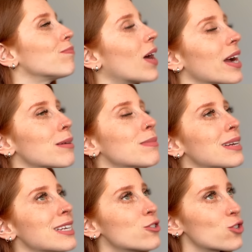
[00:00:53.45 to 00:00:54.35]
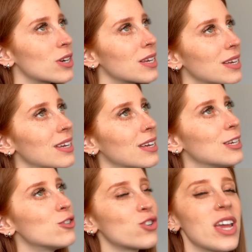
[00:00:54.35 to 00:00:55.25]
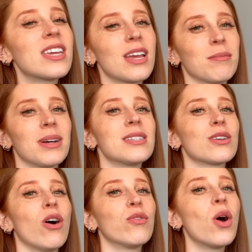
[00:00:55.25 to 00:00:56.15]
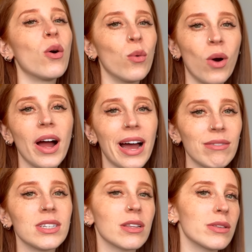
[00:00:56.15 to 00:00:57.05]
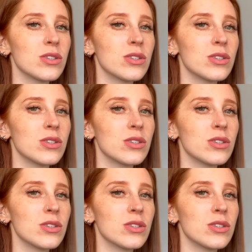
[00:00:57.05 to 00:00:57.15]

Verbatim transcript: I am literally shaking myself why I haven't done this